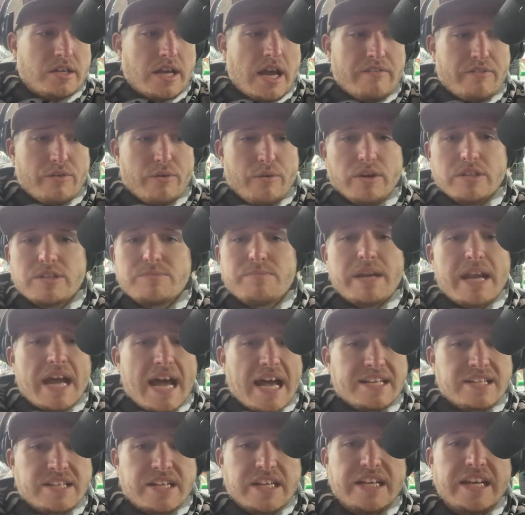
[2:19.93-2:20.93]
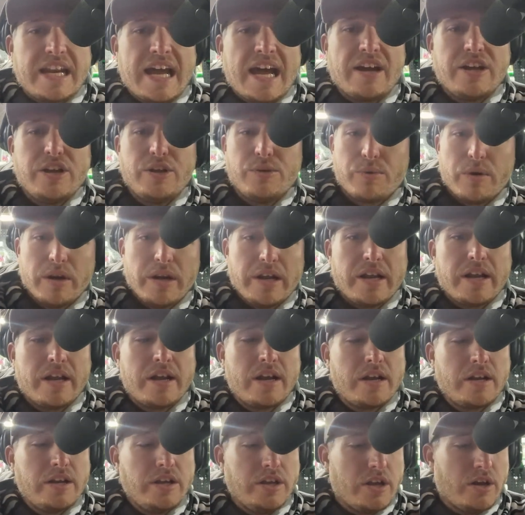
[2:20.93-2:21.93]
Everyone's been asking how you
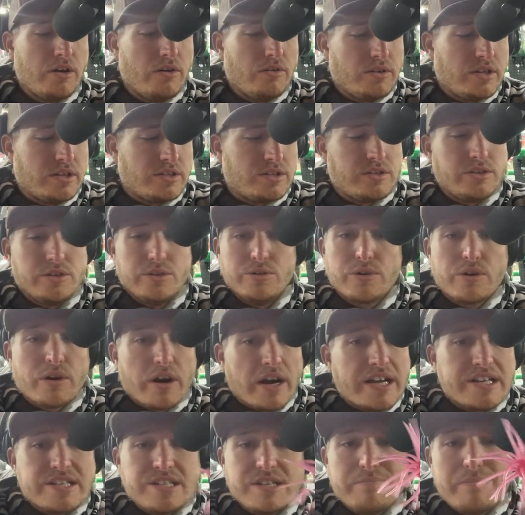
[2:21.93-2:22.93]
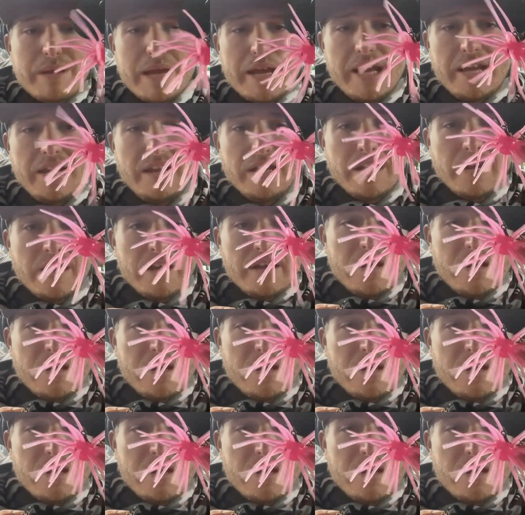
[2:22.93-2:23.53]
rig, this new crazy bait